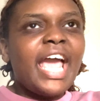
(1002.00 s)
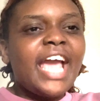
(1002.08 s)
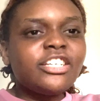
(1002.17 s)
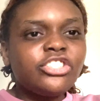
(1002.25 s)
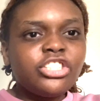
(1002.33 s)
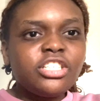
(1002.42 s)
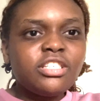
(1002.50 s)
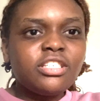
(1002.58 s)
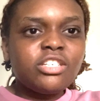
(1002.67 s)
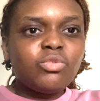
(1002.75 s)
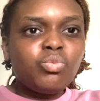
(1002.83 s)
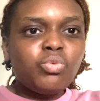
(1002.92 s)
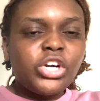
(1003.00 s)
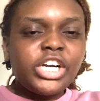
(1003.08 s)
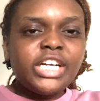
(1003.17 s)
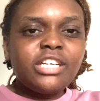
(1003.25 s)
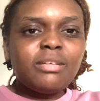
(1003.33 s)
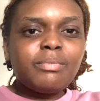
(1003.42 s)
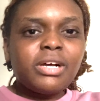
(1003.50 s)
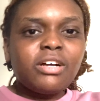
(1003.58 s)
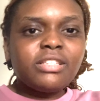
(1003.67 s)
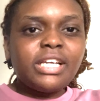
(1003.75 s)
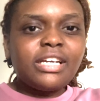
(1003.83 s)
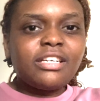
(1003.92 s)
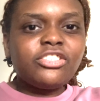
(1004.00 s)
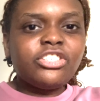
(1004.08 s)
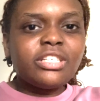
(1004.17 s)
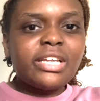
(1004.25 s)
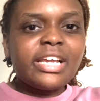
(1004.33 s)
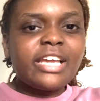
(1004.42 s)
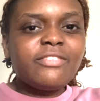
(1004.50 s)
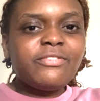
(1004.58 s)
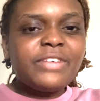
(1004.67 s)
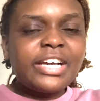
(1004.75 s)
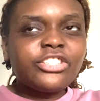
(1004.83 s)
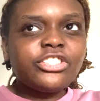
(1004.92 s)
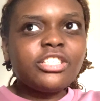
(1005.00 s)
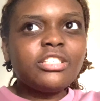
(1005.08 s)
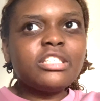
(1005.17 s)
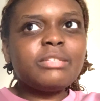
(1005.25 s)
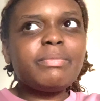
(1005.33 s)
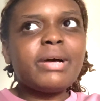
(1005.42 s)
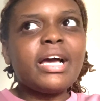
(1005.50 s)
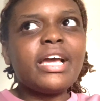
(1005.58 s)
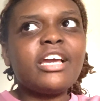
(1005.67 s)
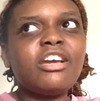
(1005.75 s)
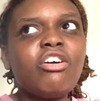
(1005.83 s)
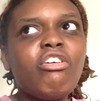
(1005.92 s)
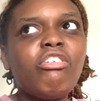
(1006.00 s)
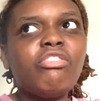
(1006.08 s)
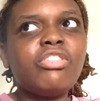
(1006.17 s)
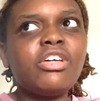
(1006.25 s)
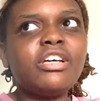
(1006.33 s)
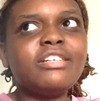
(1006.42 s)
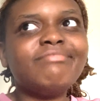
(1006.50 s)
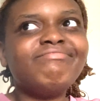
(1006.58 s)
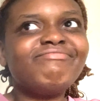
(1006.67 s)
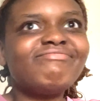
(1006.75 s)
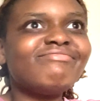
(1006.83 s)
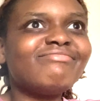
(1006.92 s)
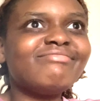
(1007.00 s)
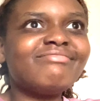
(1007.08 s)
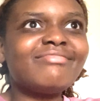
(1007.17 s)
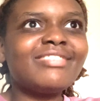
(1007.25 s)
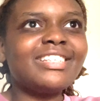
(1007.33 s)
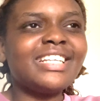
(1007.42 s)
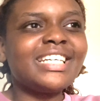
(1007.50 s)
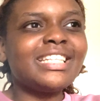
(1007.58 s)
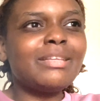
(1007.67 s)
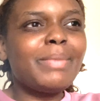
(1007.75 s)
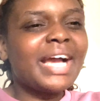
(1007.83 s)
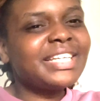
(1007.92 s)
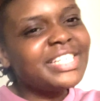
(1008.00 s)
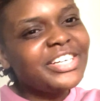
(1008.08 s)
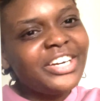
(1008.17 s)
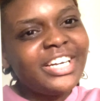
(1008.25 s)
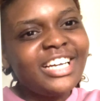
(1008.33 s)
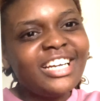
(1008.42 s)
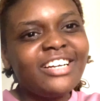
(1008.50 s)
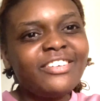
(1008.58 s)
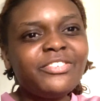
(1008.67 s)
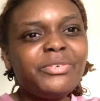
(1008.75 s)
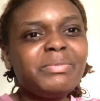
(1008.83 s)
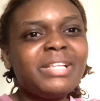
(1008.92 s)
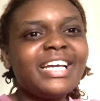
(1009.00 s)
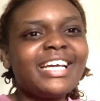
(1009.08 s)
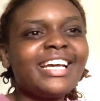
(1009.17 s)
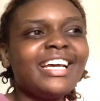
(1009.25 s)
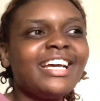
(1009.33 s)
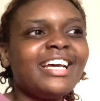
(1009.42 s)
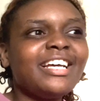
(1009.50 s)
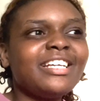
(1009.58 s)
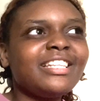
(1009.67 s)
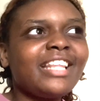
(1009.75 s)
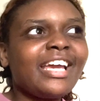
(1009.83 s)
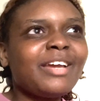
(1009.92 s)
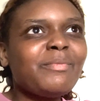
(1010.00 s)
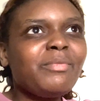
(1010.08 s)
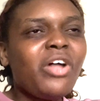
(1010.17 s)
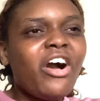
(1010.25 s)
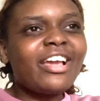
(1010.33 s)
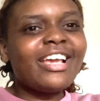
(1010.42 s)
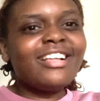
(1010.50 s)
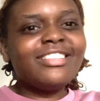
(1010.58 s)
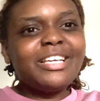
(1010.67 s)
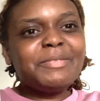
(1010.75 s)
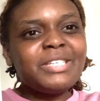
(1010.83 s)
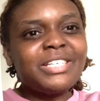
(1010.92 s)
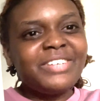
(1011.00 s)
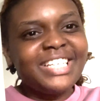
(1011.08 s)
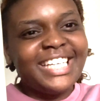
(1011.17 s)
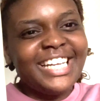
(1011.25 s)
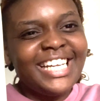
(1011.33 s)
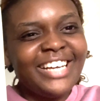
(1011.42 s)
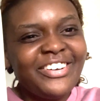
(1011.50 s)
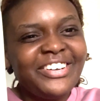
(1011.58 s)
anxious and worried about like she's gonna get infections by all the like the bacteria from like locking lips with